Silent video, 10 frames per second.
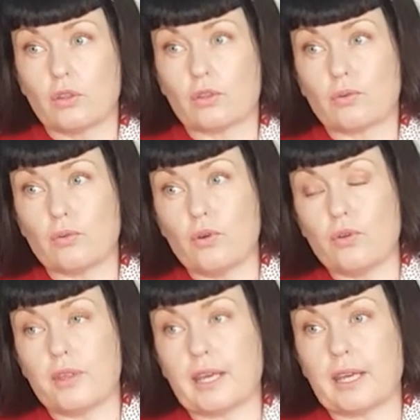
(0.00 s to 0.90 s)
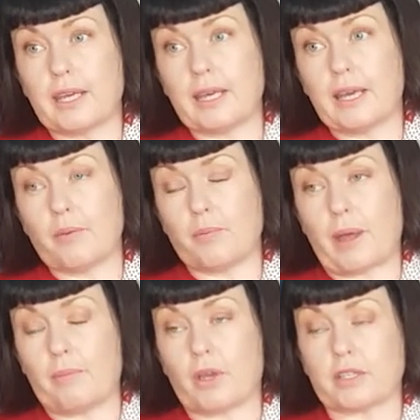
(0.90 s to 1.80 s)
through the hip,
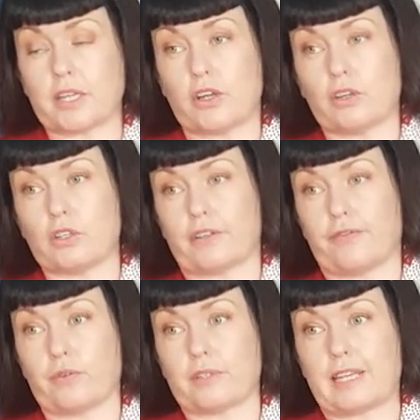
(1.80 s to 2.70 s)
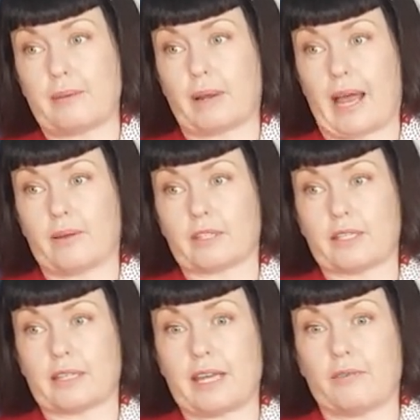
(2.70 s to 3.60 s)
and because I don't use the full seam
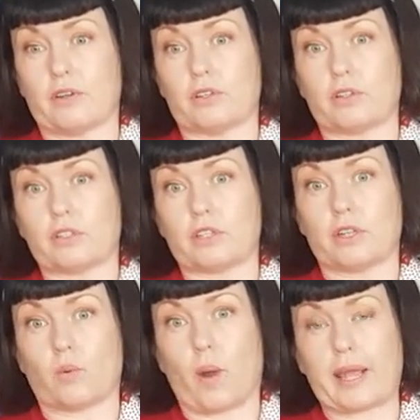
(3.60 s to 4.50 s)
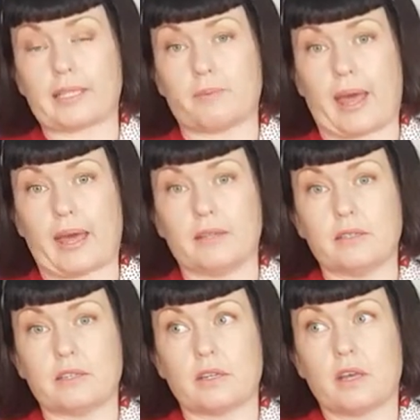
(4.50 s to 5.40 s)
allowances even to the
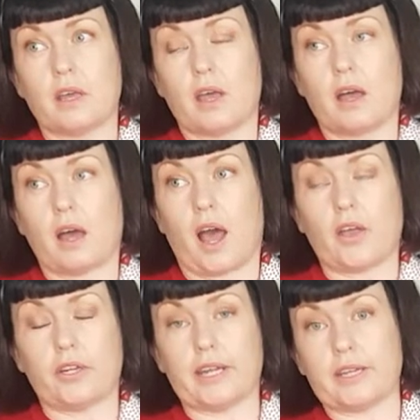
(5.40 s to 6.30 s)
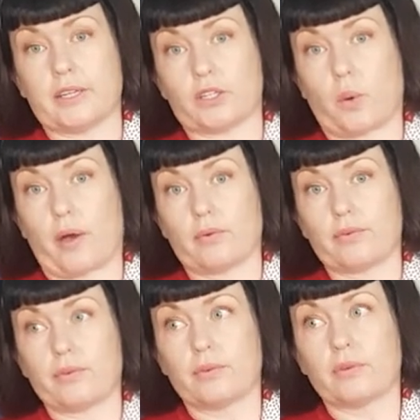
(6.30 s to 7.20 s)
waistband, I only needed a 12.
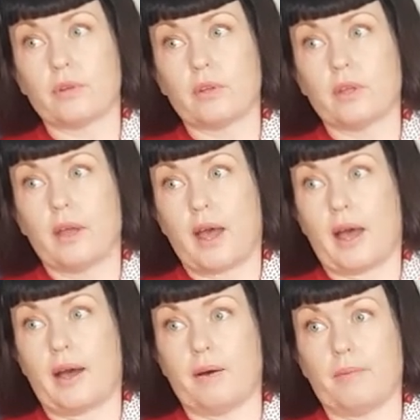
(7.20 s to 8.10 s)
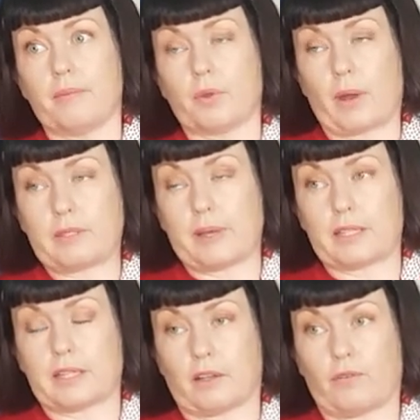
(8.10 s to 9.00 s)
The
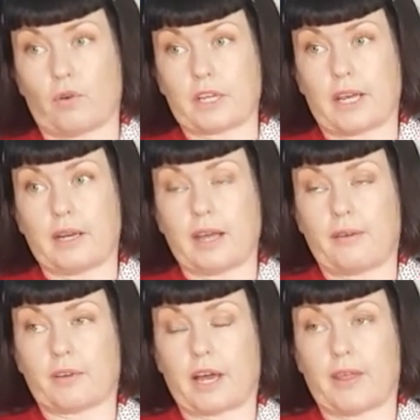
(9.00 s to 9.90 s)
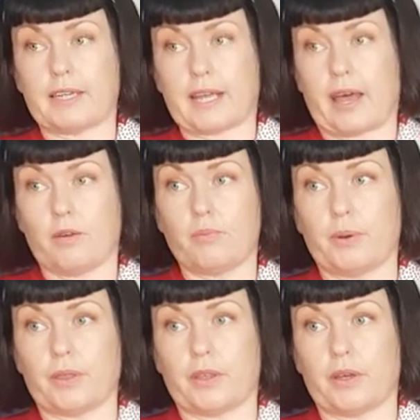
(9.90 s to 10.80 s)
waistband's still a 14. I haven't cut that down,
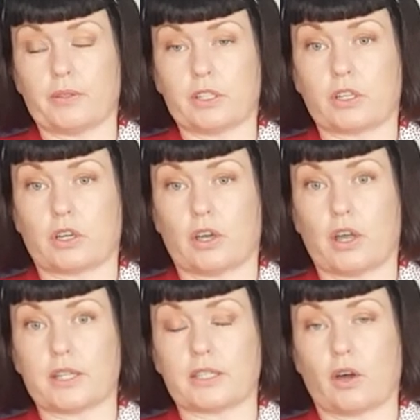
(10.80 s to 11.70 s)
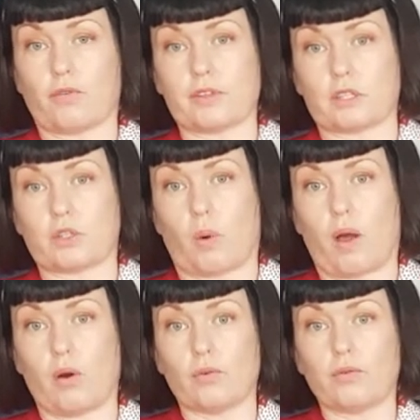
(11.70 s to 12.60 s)
but the skirt itself is a
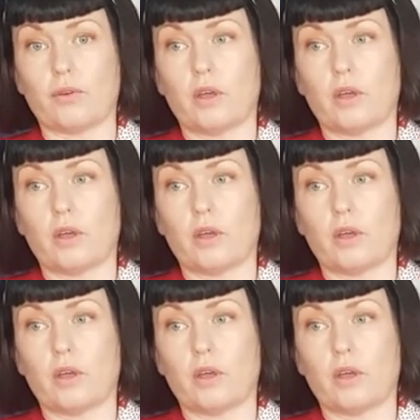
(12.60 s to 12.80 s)
12.